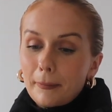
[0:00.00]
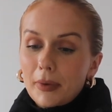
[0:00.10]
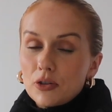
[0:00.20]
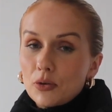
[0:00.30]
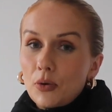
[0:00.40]

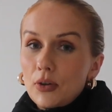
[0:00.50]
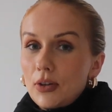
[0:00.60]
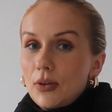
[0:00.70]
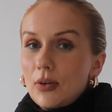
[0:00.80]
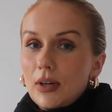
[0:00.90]
make sure
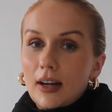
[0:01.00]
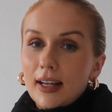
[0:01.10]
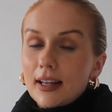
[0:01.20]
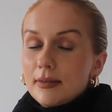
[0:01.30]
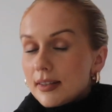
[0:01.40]
you
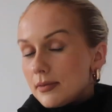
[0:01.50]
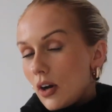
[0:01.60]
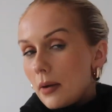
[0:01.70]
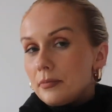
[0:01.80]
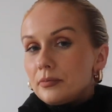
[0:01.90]
like and
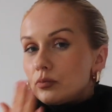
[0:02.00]
subscribe.